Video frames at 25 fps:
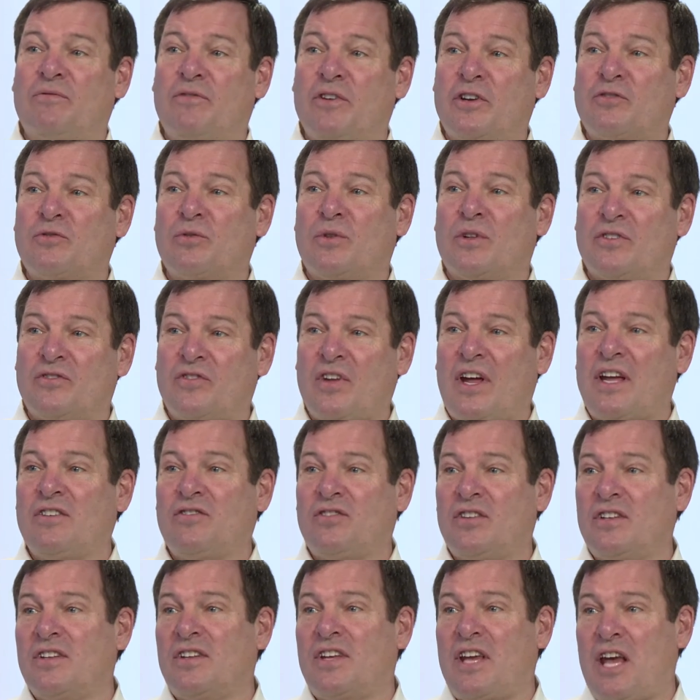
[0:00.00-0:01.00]

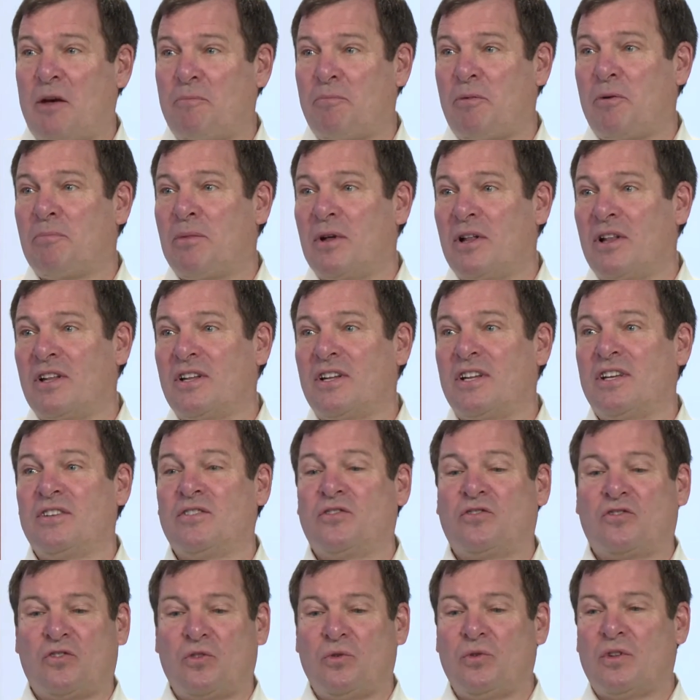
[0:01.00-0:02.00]
visualization
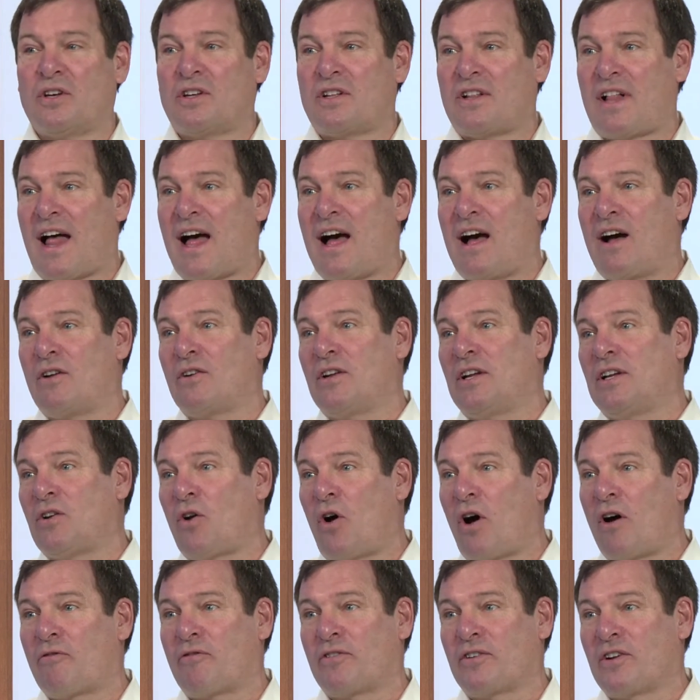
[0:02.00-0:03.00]
capabilities to the cloud and
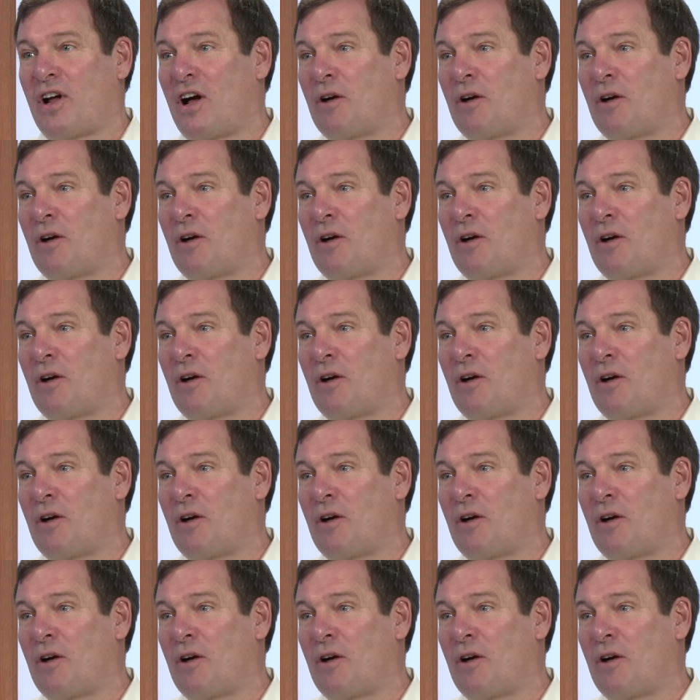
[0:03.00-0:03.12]
offered